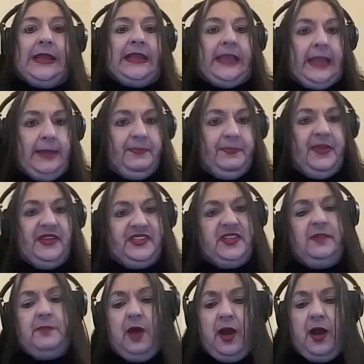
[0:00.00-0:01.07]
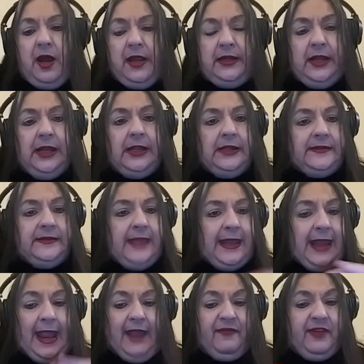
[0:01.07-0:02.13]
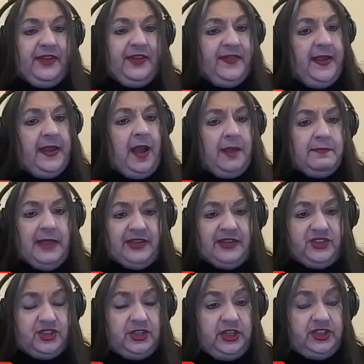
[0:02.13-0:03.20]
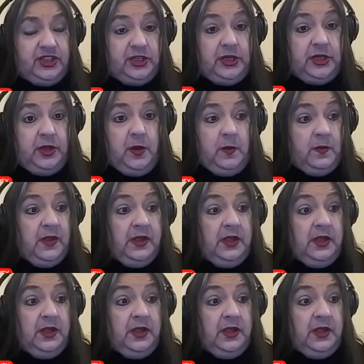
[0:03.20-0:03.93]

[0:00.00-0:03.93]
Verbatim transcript: keep this in mind that everything I'm mentioning to you